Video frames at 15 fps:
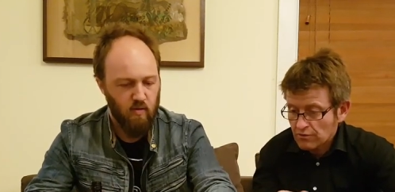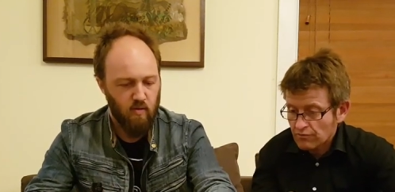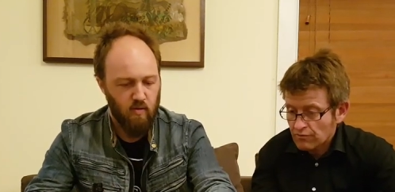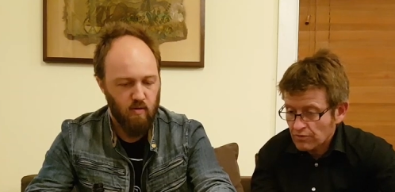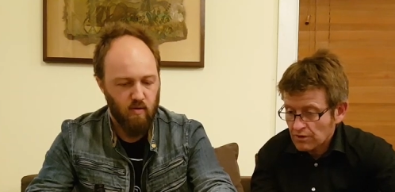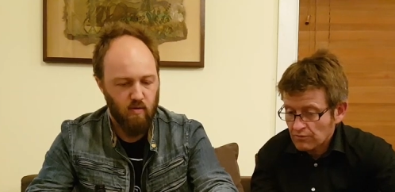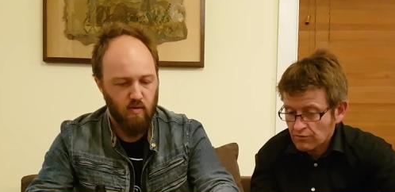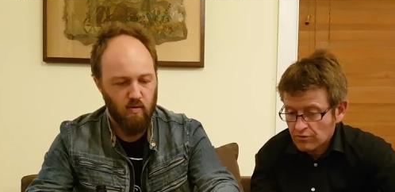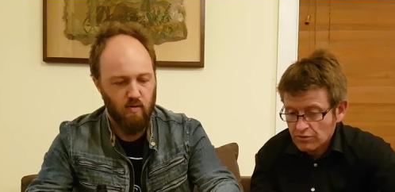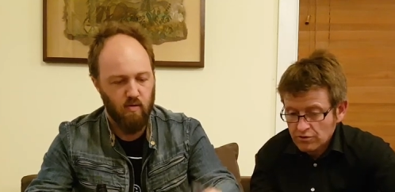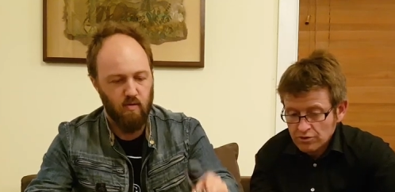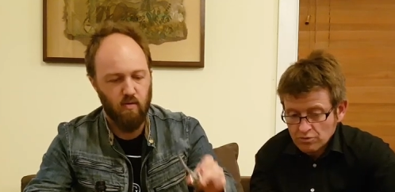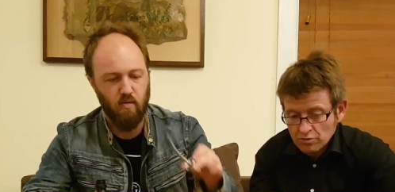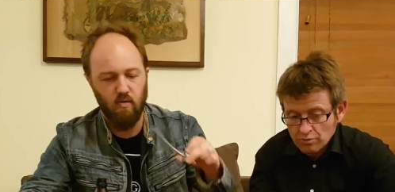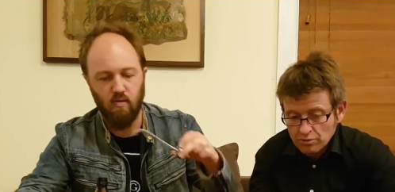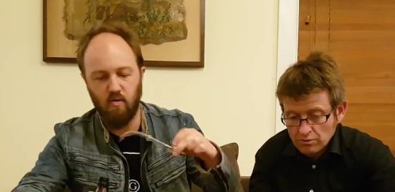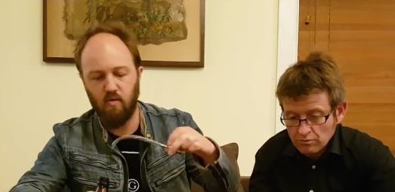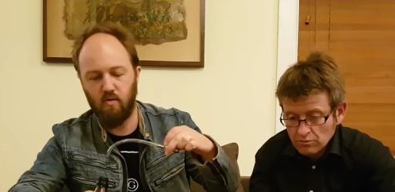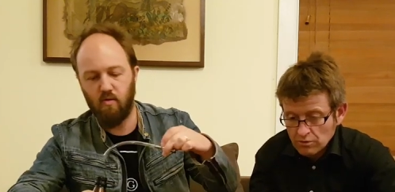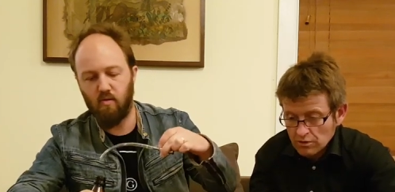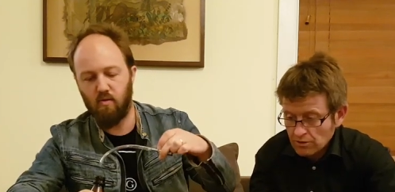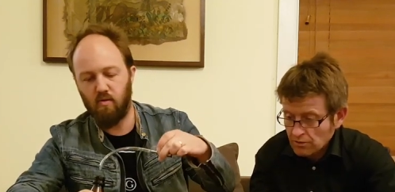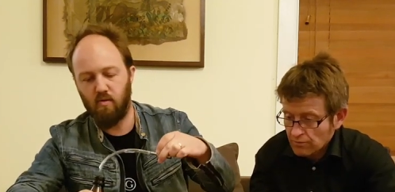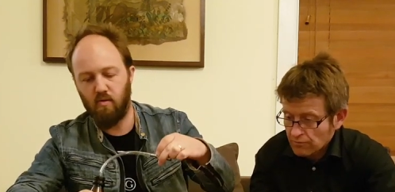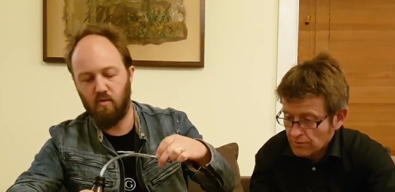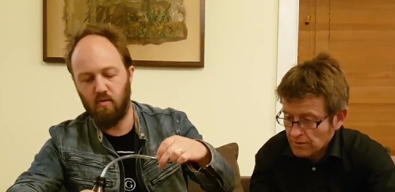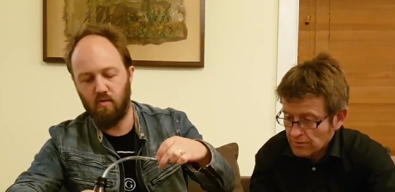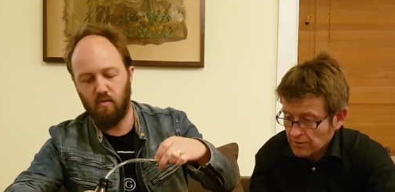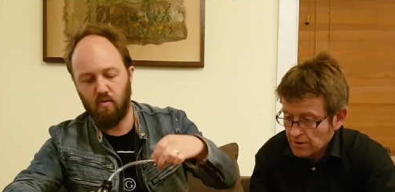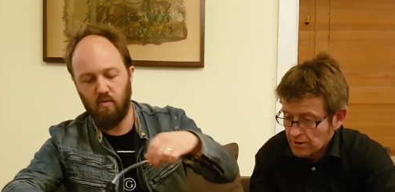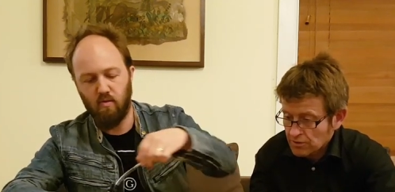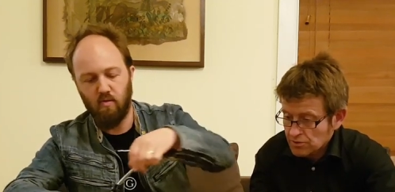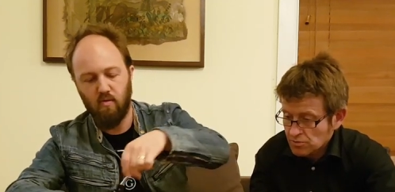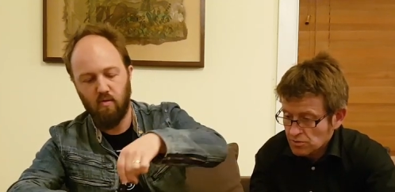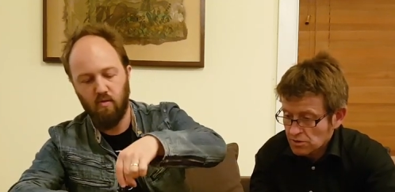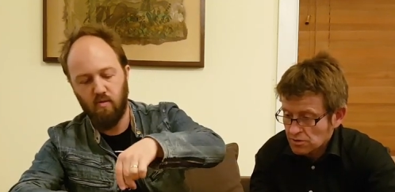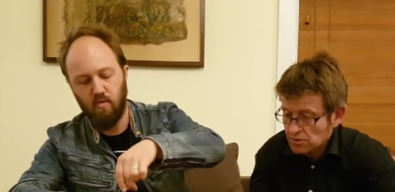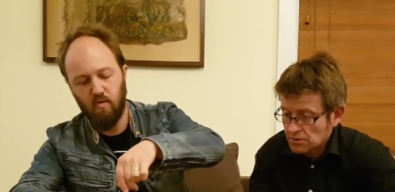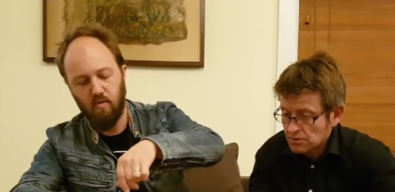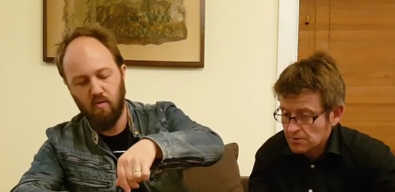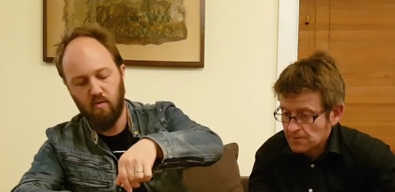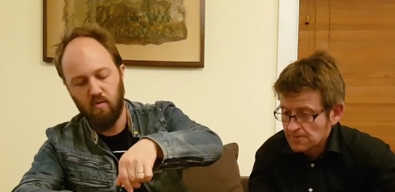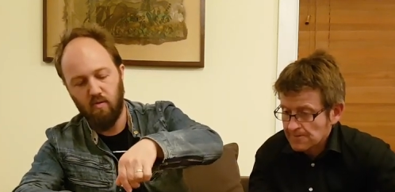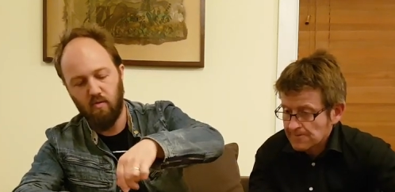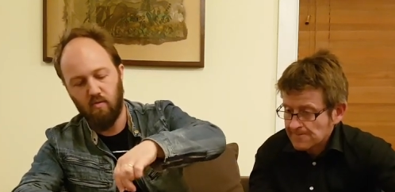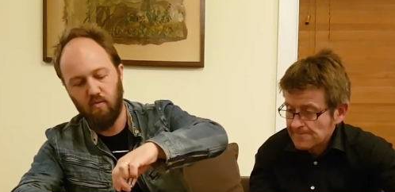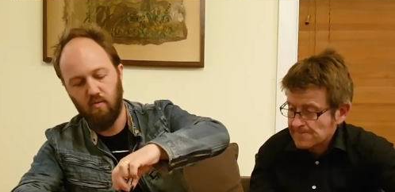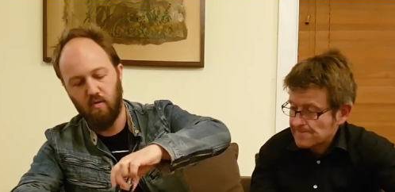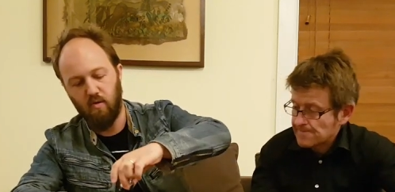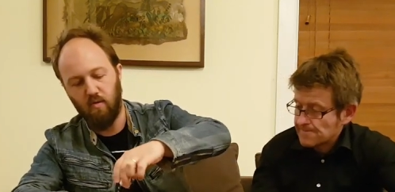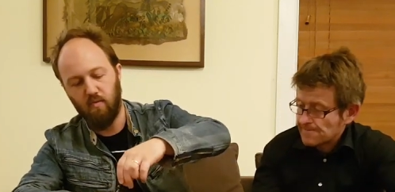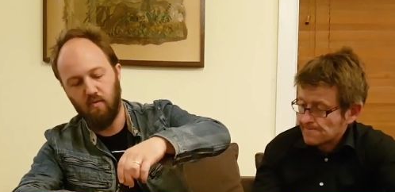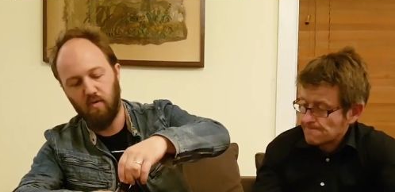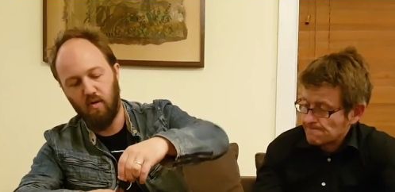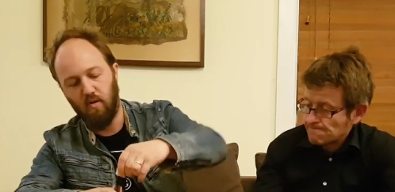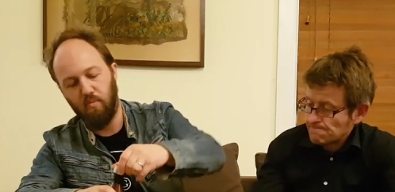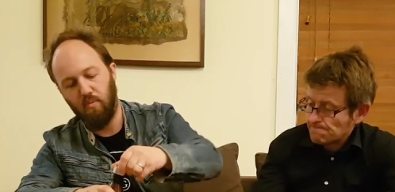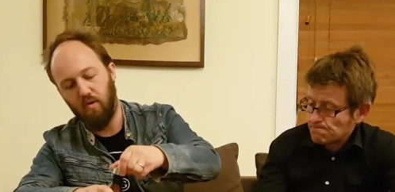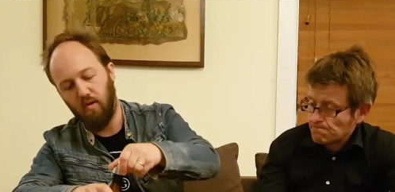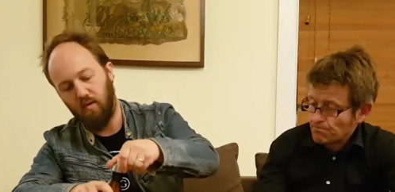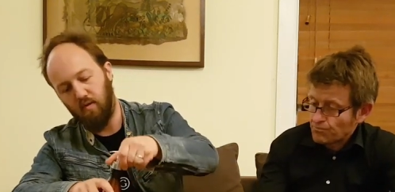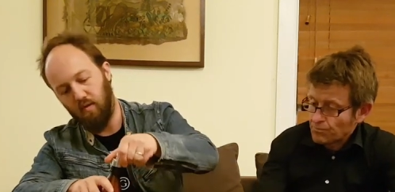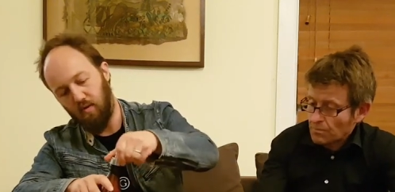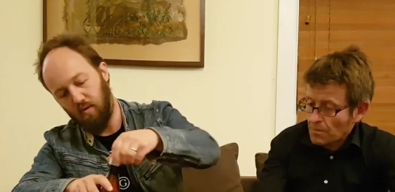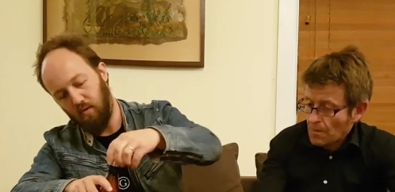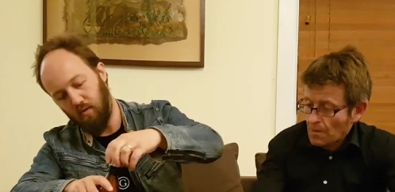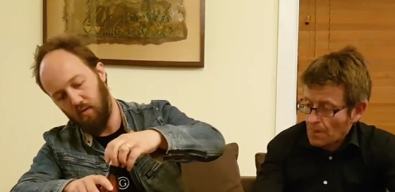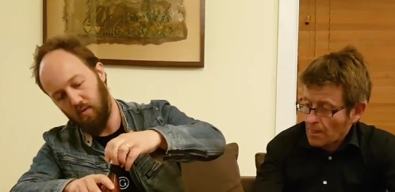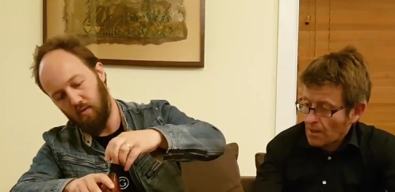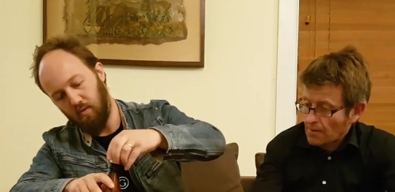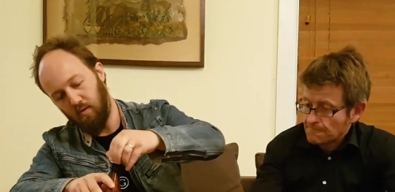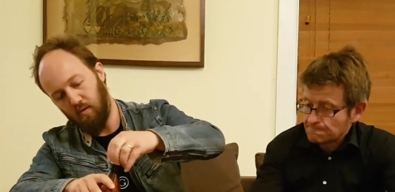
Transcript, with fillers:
Speaker 1: the front for you. Shall I put mine in the front there as well?
Speaker 2: I'm just going to put this on.